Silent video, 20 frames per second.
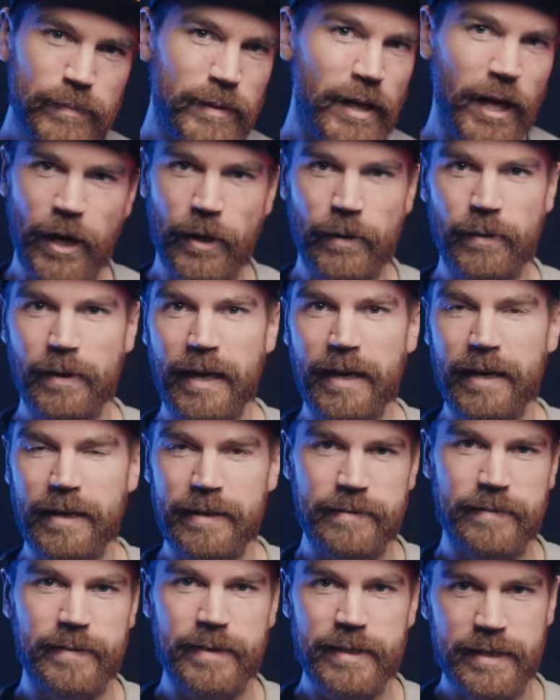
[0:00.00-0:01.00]
No,
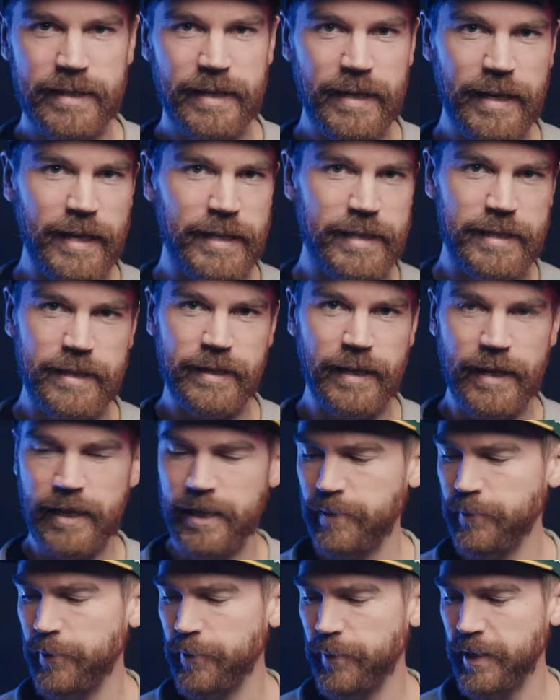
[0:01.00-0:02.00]
I think I still like
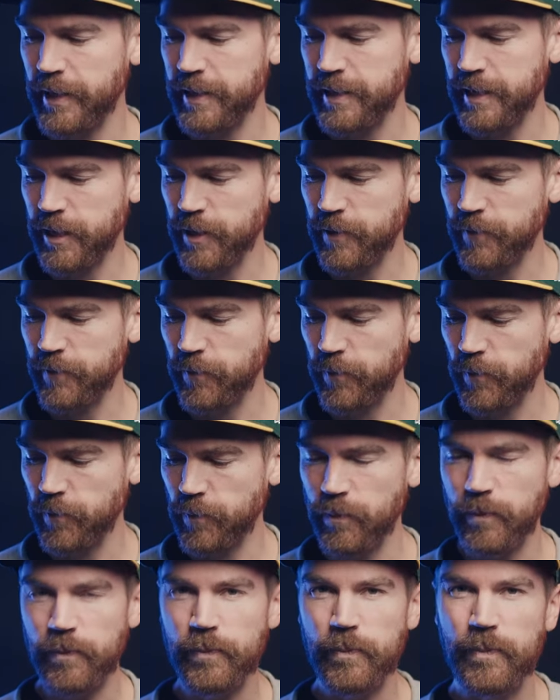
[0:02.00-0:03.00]
the Mamiya six.
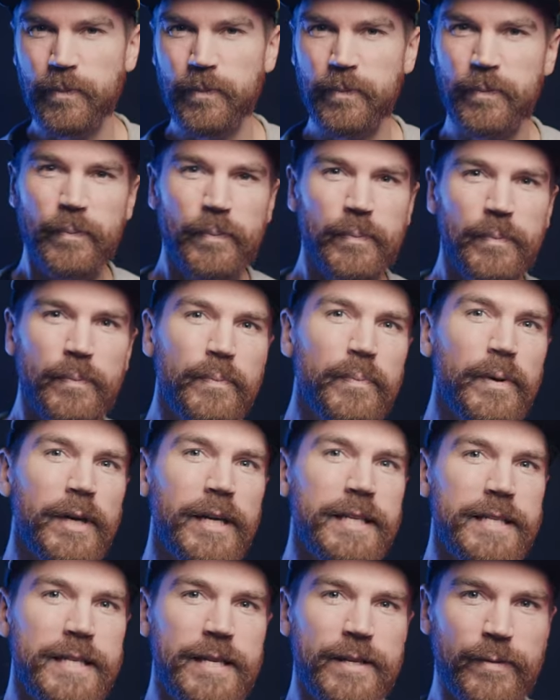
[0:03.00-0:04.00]
But
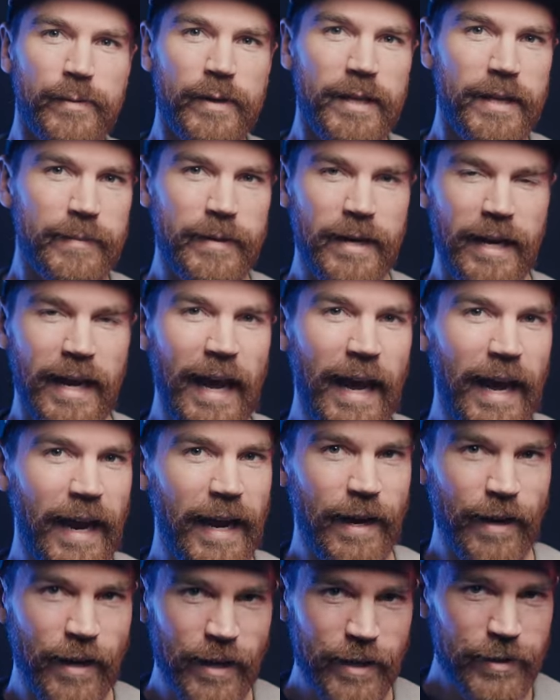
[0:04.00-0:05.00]
is this the one I'm gonna
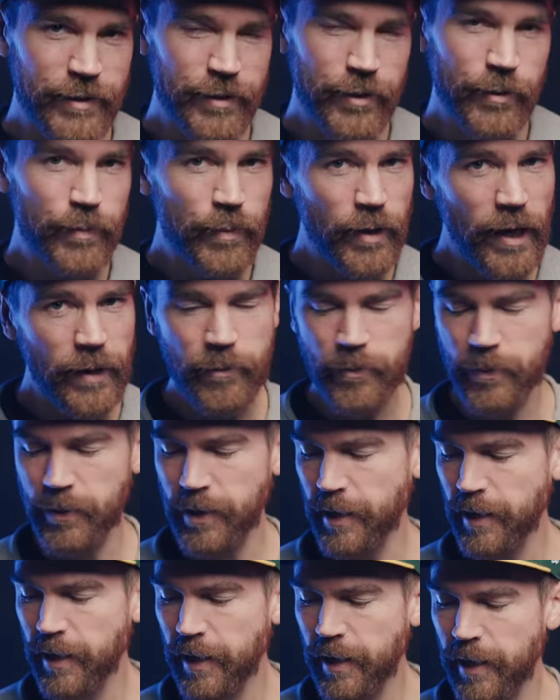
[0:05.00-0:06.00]
hang on to?
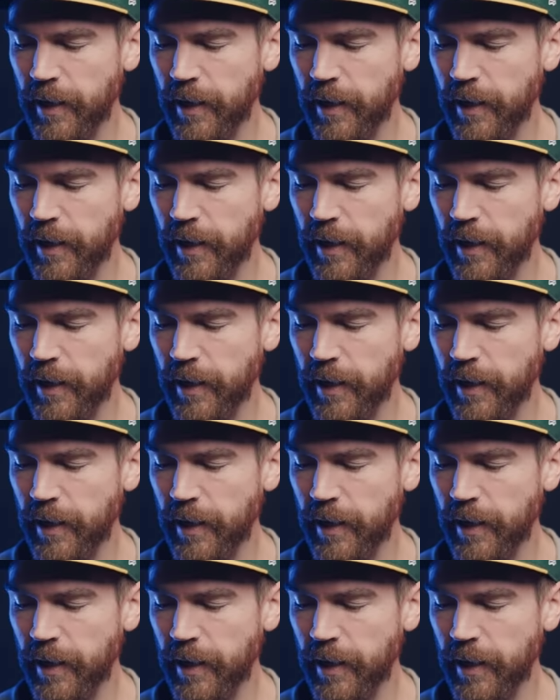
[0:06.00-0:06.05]
Probably.